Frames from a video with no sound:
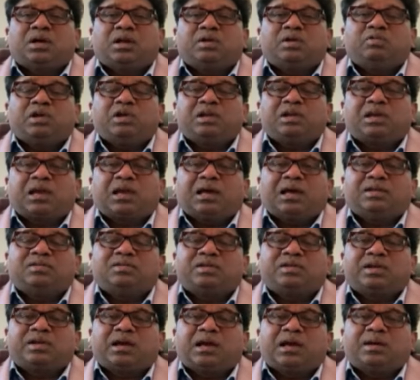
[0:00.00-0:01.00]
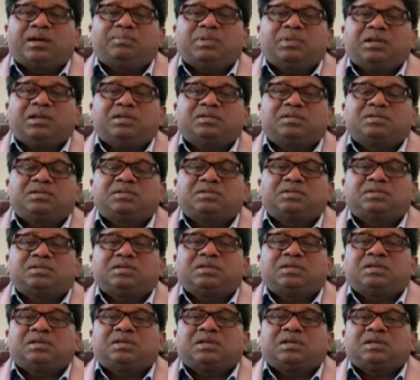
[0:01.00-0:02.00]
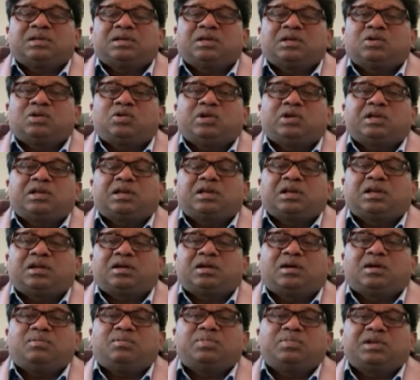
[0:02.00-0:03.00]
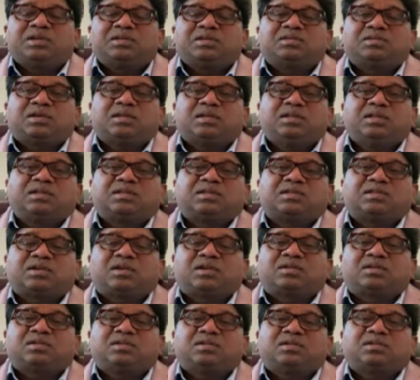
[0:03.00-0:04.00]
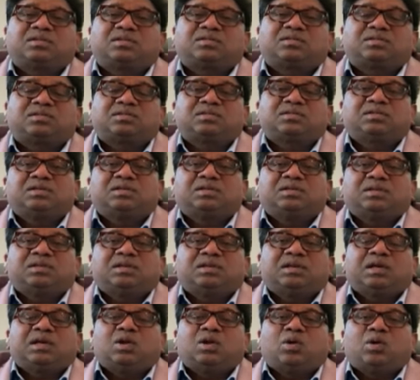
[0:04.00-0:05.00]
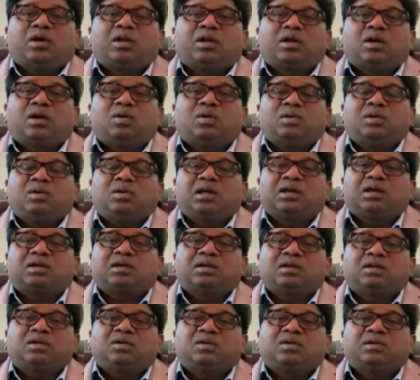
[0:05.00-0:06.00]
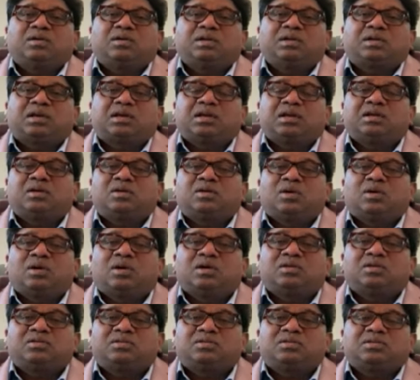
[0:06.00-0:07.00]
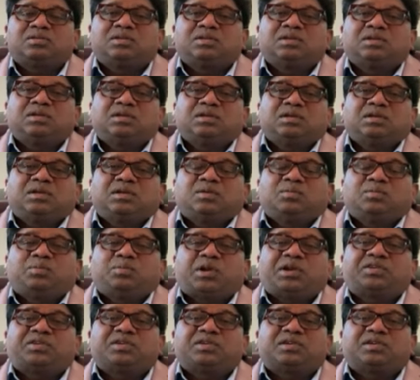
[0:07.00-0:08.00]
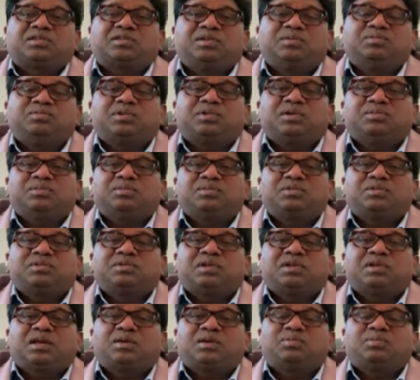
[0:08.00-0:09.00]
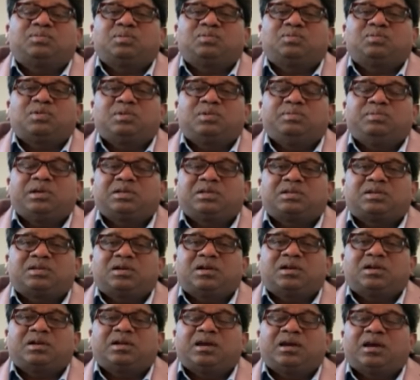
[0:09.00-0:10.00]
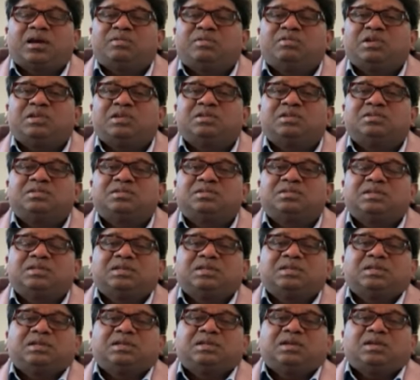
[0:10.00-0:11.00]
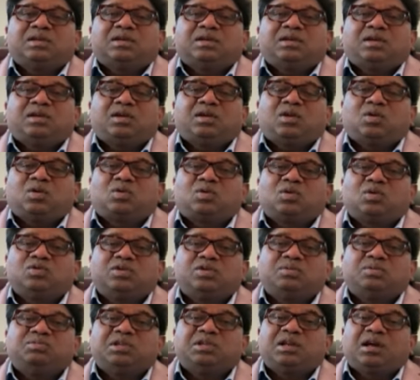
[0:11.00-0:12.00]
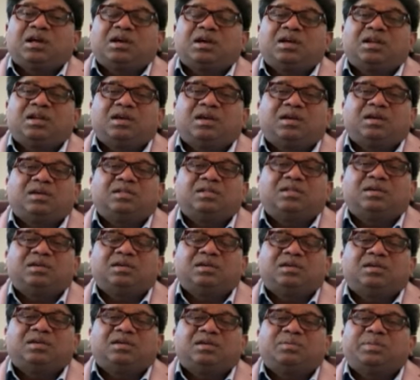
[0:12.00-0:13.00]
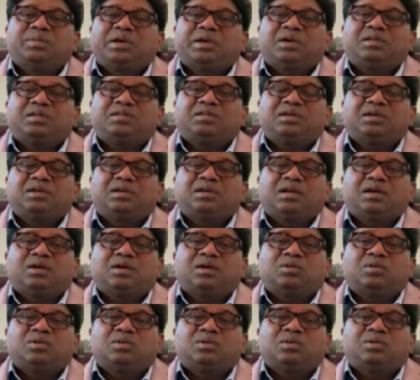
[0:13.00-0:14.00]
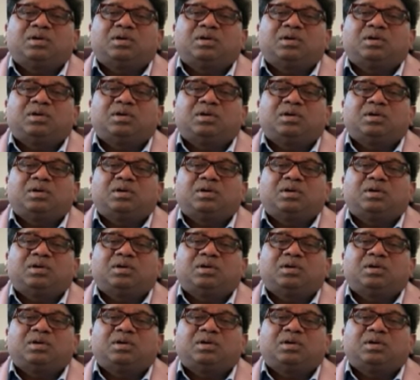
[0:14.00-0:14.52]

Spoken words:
and when cancer happens, you know, it can compress other structures, you know, around, like, you know, it can cause pressure symptoms. Like people may start having, you know, koncham tinagane, they may think like, oh,